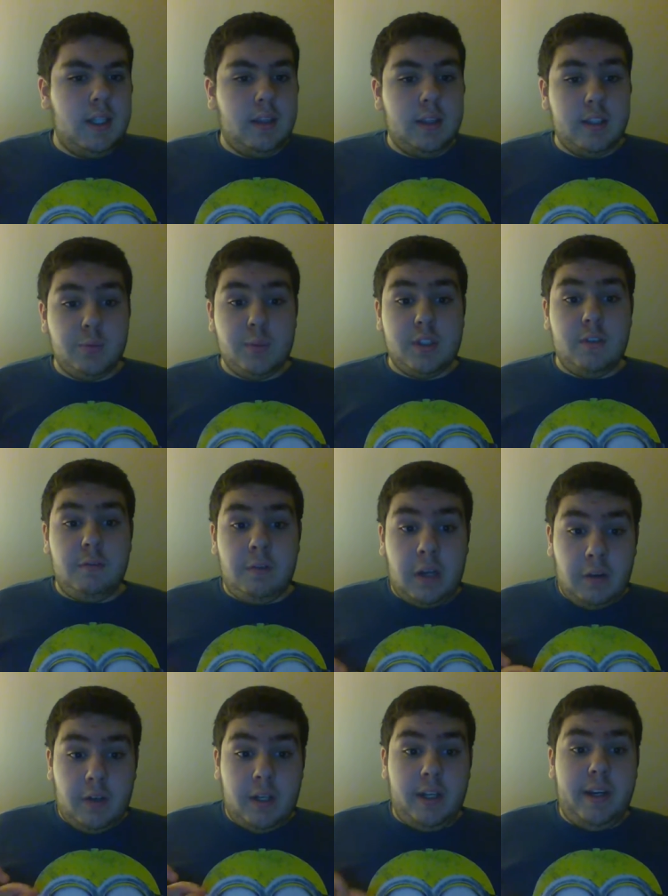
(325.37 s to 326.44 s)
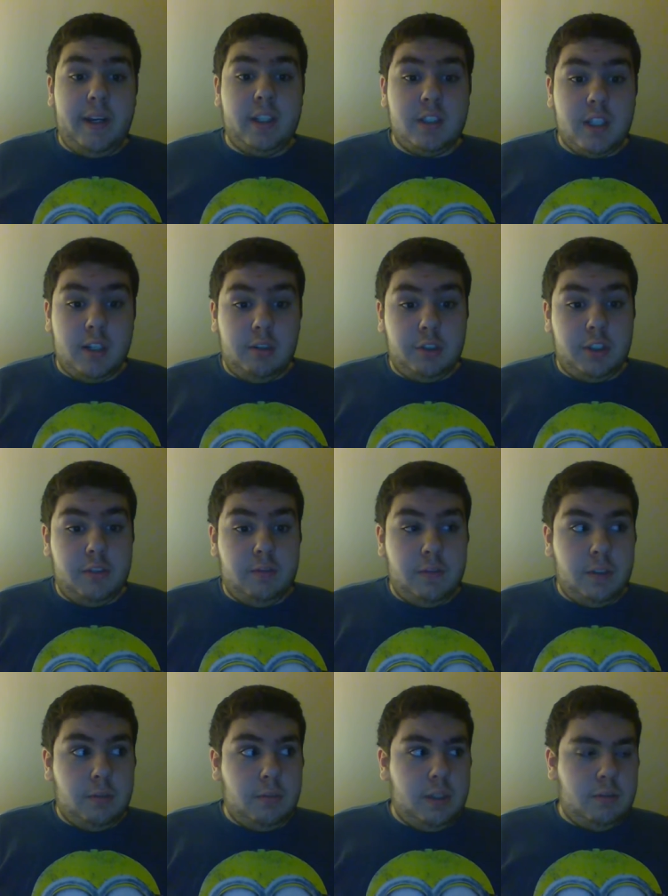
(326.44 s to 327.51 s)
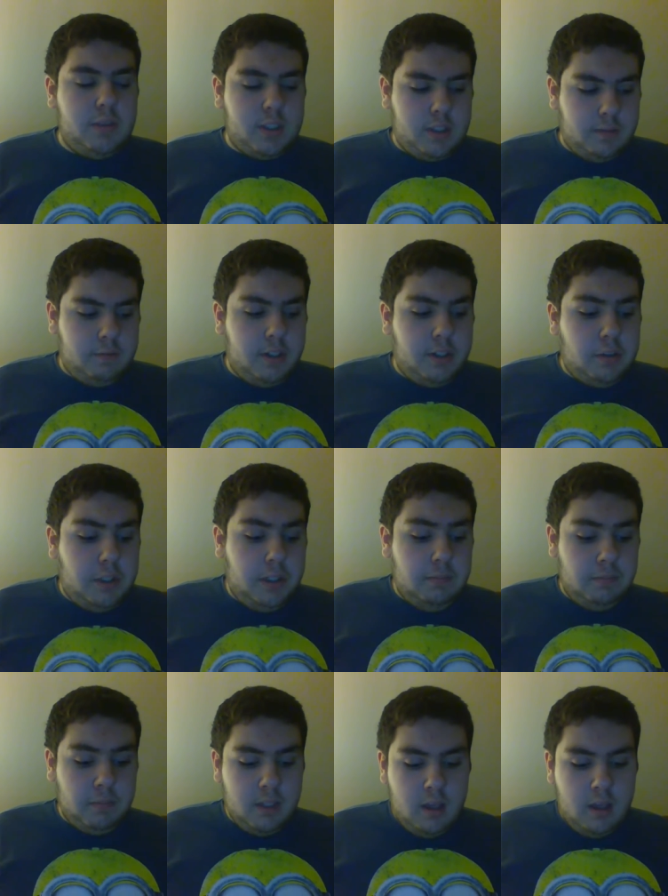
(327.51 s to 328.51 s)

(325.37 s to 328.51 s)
this was a very intelligent film. It was a very,